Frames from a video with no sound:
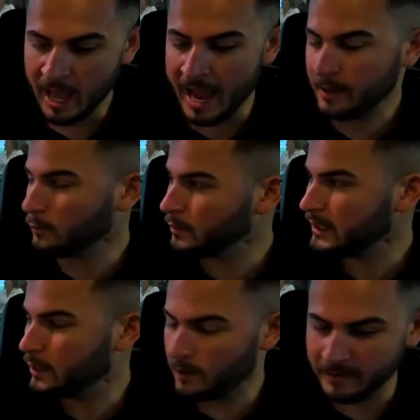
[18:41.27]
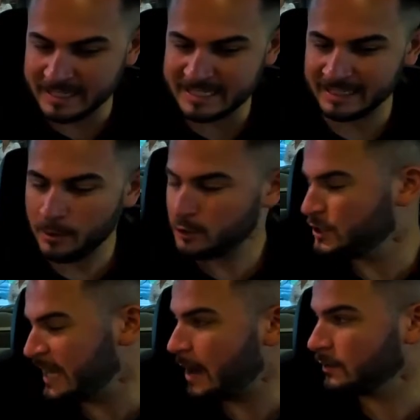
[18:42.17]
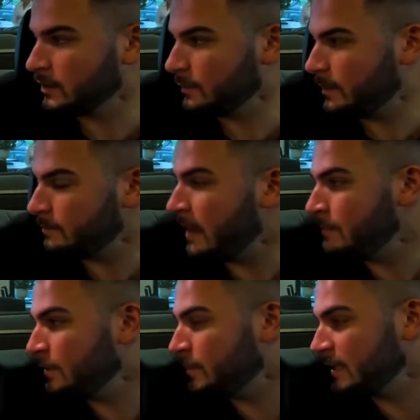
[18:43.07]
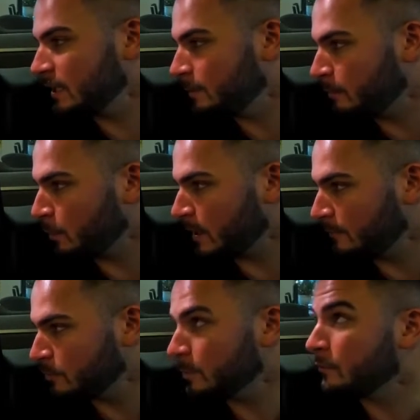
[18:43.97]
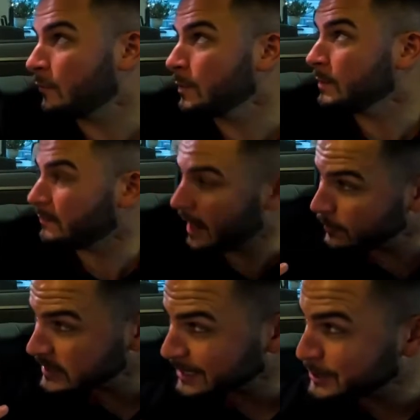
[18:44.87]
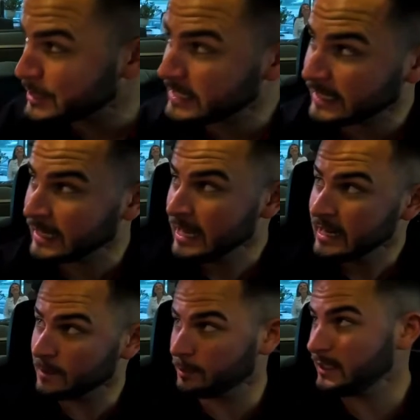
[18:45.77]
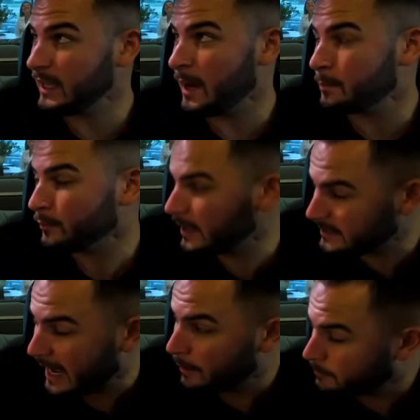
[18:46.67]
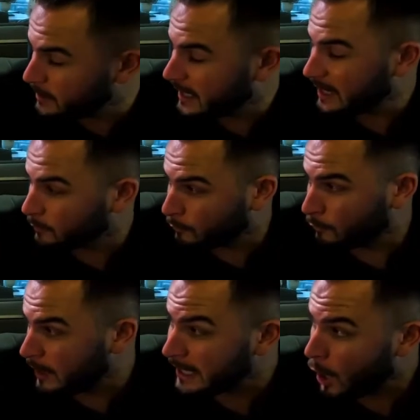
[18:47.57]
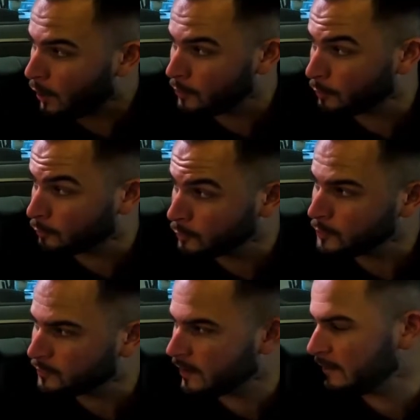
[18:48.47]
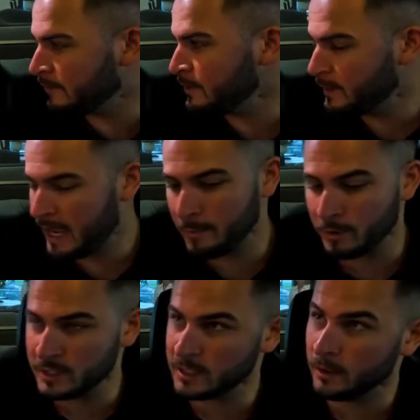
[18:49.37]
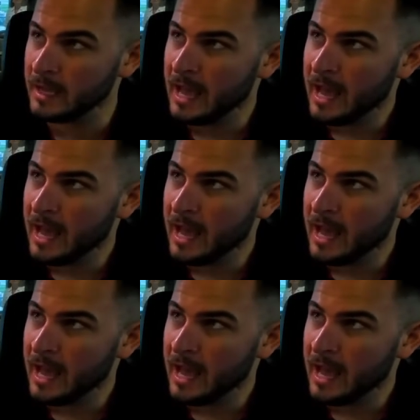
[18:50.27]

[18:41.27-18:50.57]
I don't really know if I slouch down a little bit, maybe it'd be a little bit more comfortable for me. But if I was actually sitting completely upright, I would be kind of right on the roof of the new Camry. So